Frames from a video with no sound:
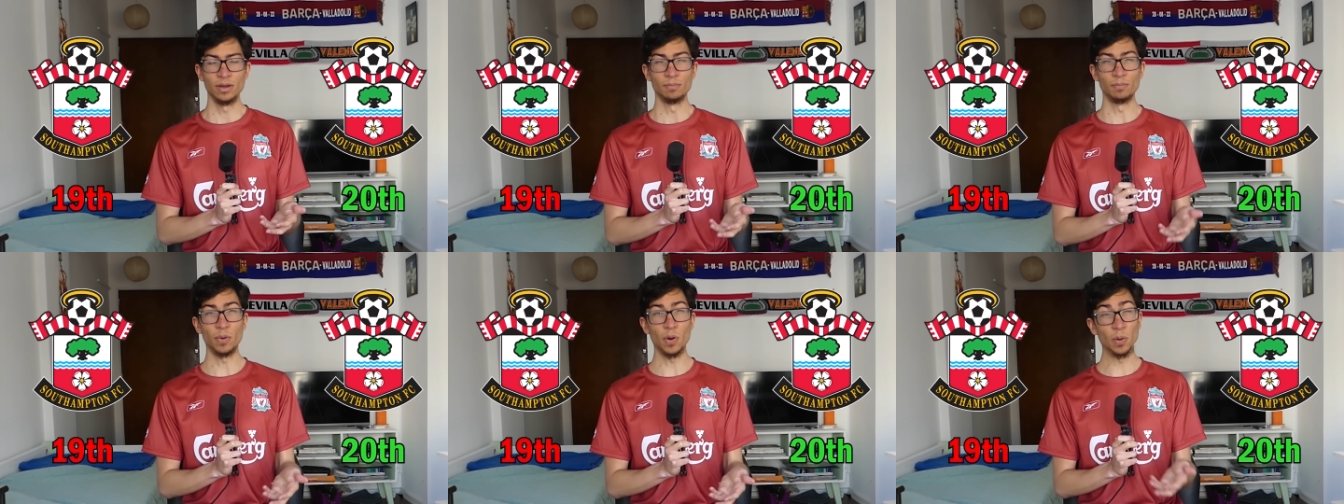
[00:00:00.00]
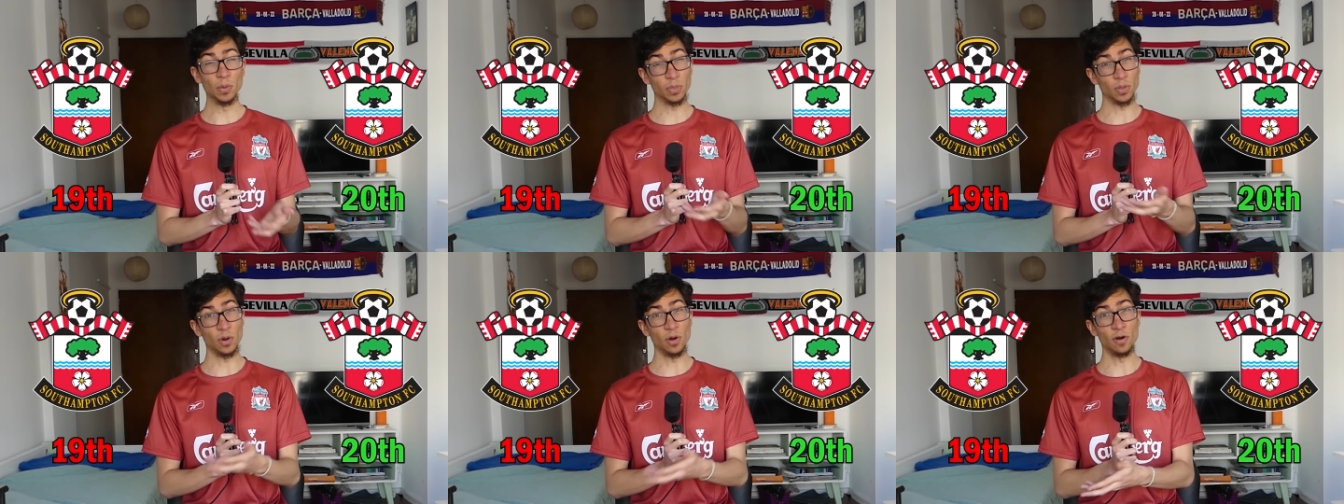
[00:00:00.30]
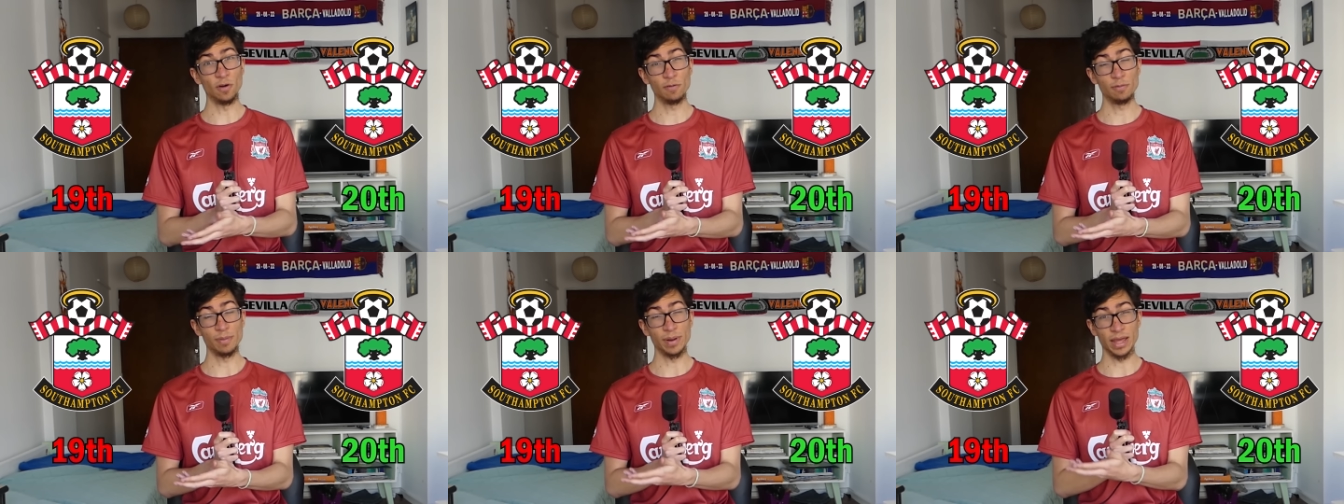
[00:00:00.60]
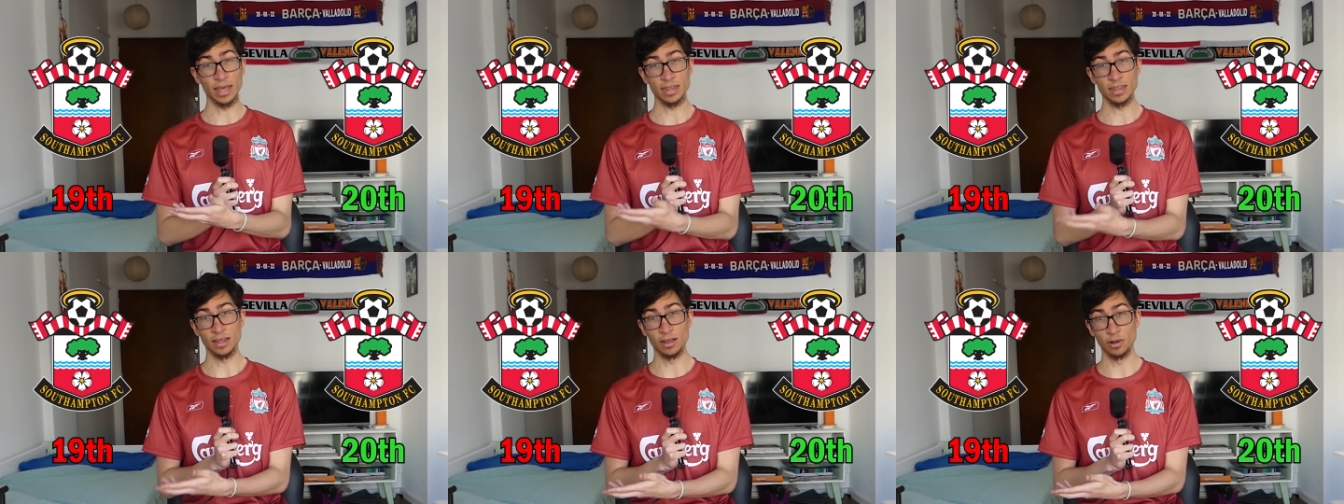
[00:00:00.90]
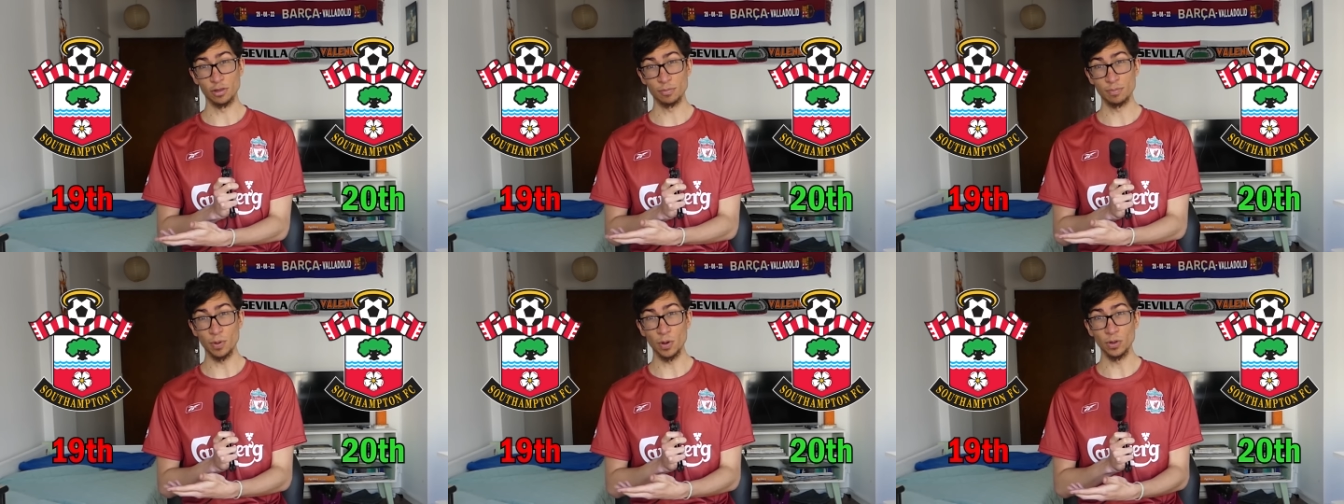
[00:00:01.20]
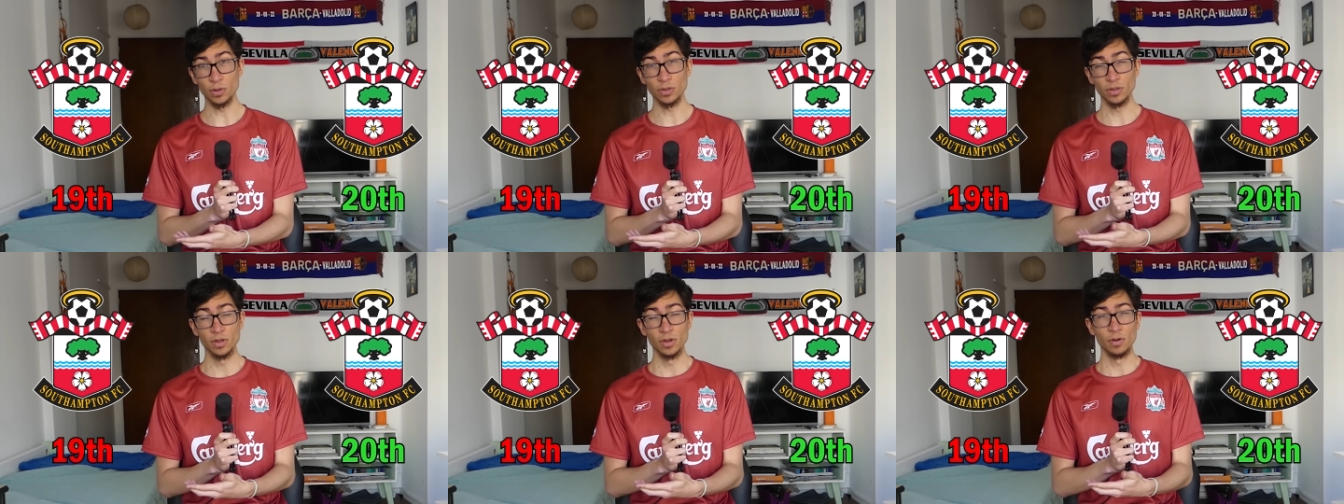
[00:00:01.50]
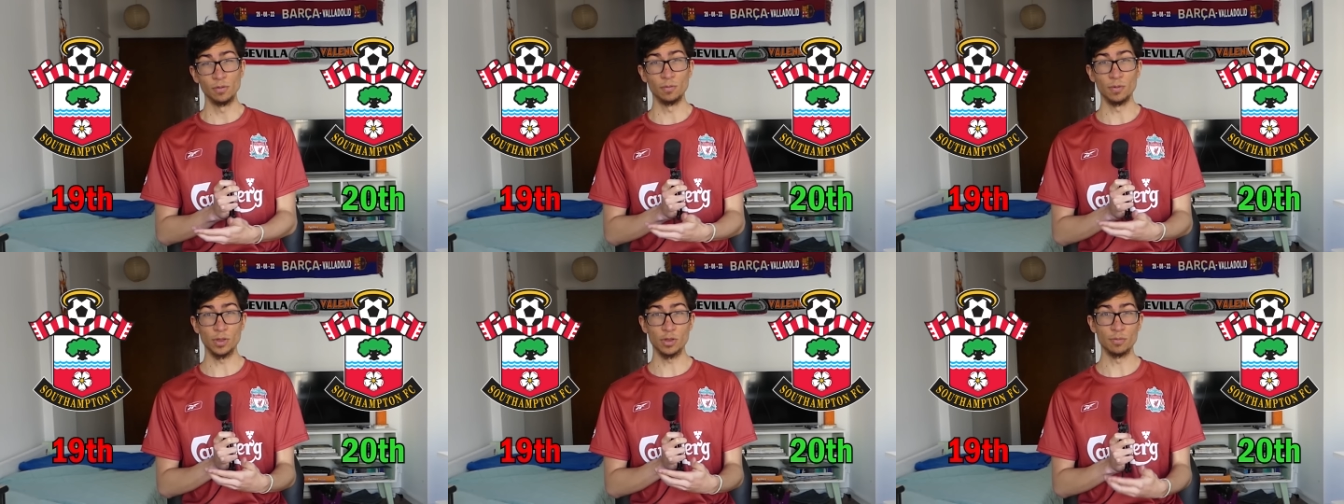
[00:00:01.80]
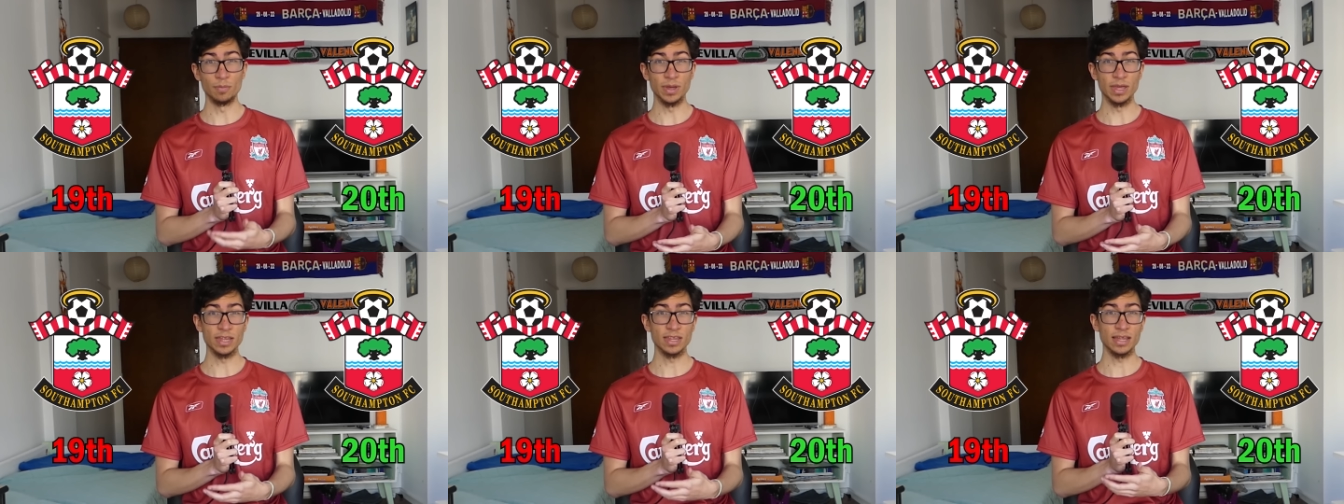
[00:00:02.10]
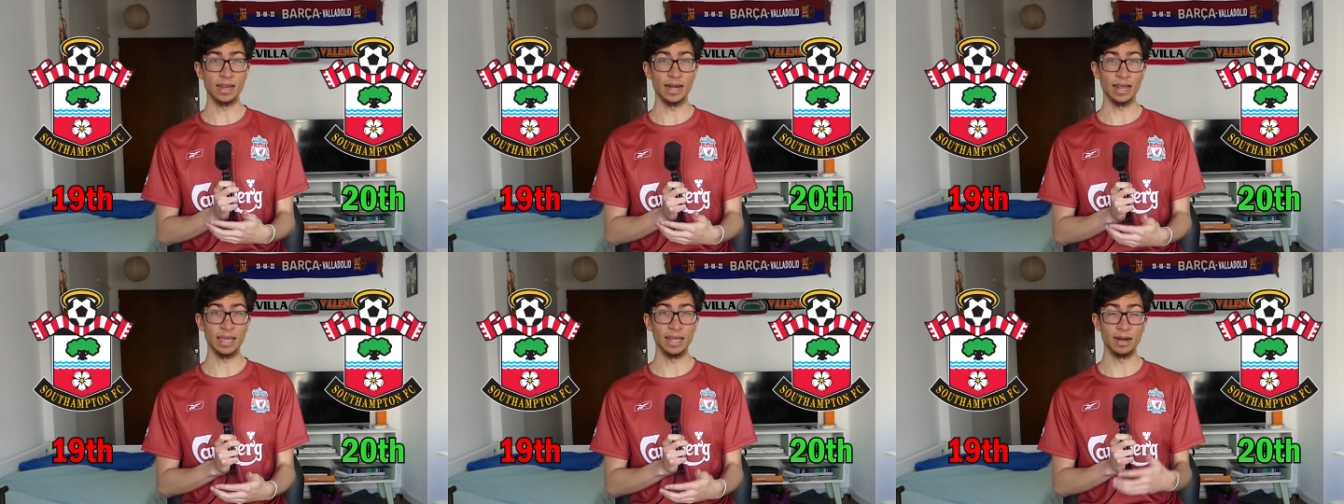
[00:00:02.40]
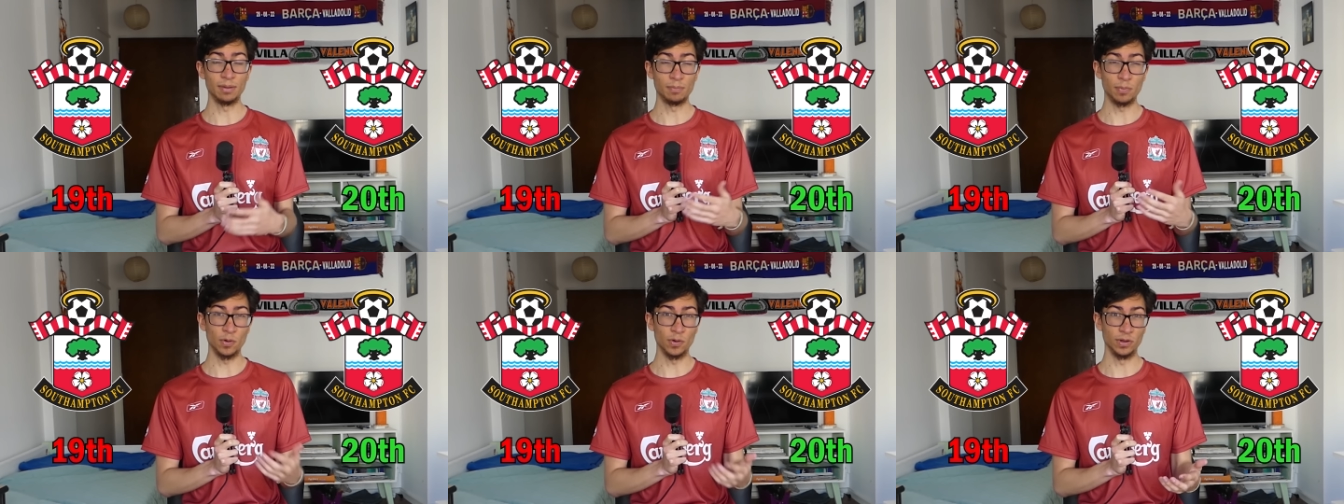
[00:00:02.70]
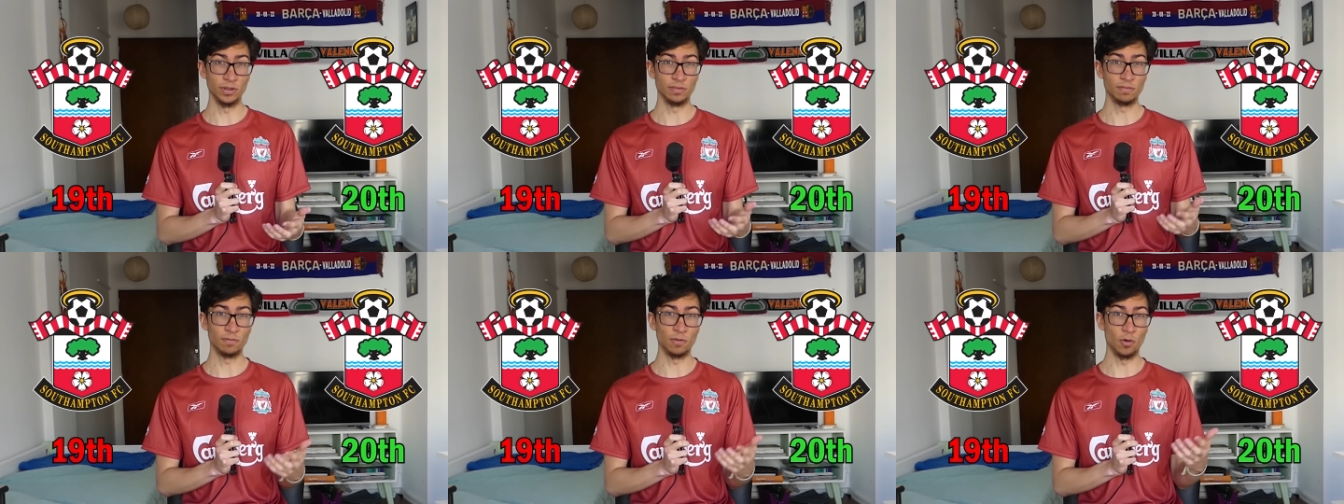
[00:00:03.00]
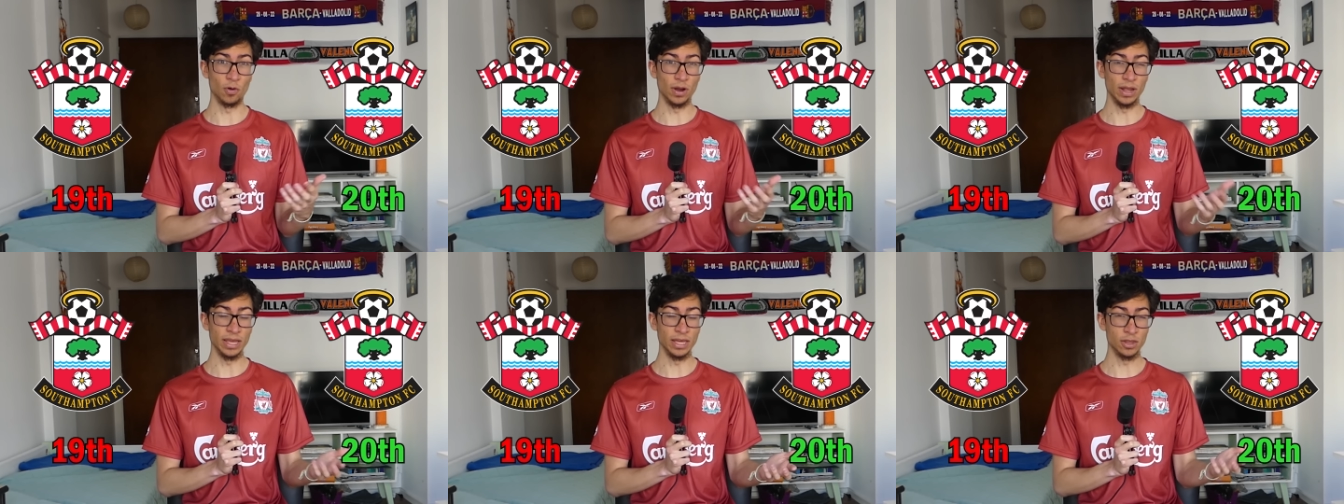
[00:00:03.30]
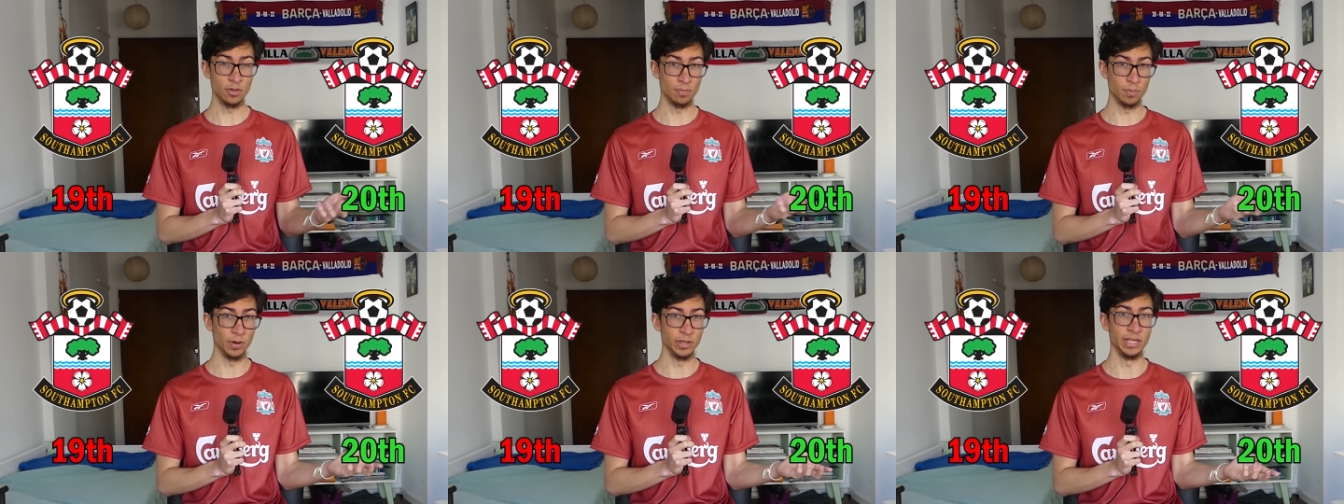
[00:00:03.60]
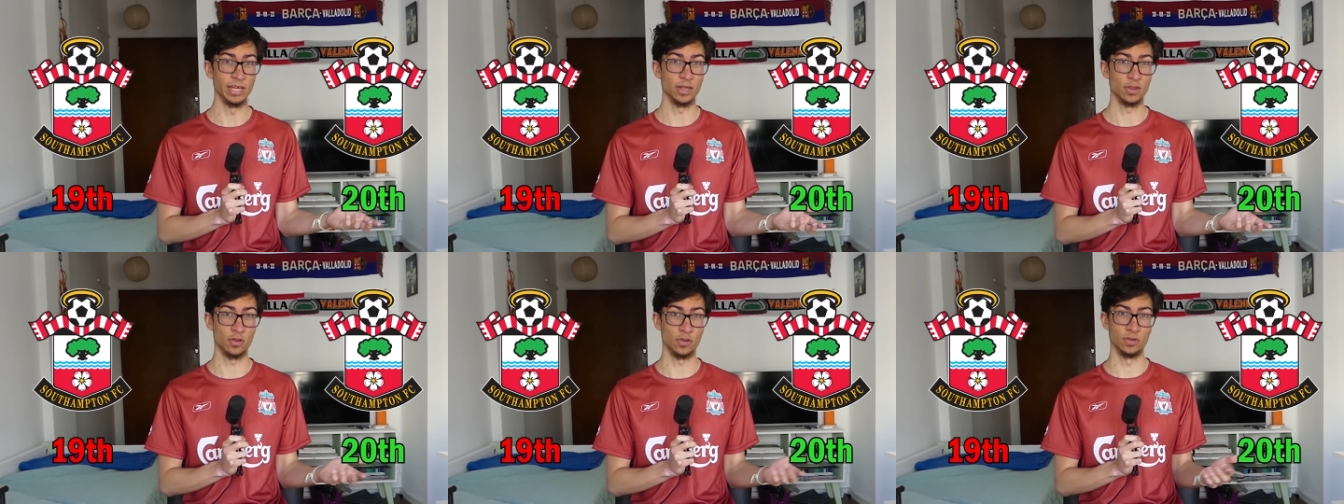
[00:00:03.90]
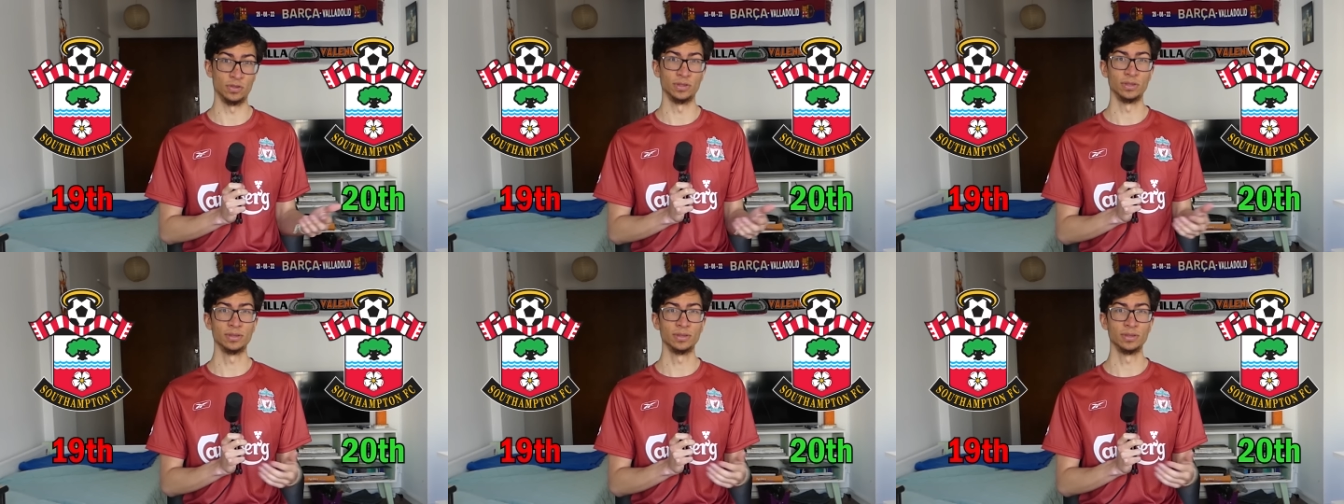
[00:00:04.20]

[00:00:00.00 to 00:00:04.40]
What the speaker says: both off by a single spot, which means that I get a point for each prediction,